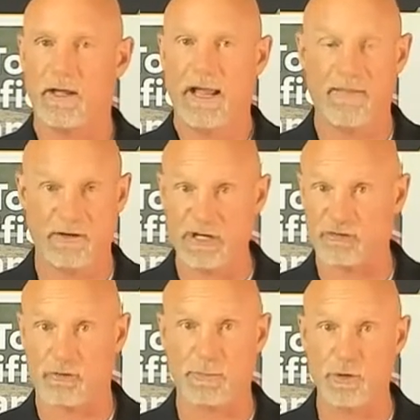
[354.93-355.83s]
and the
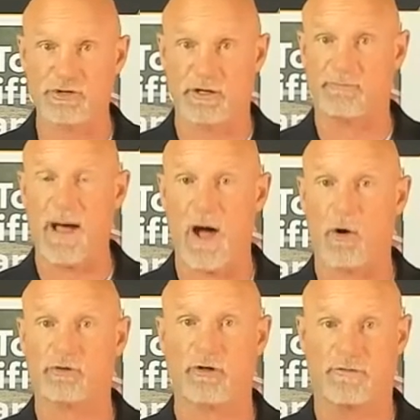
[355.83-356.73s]
distribution of
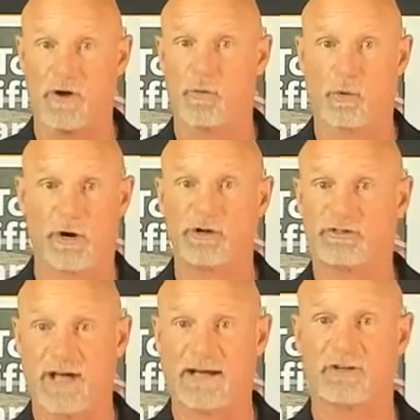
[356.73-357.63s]
power to the front, rear, and
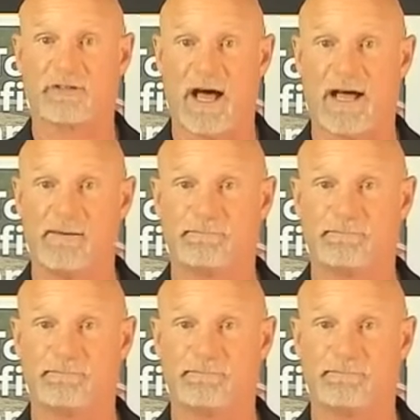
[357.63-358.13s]
side to side.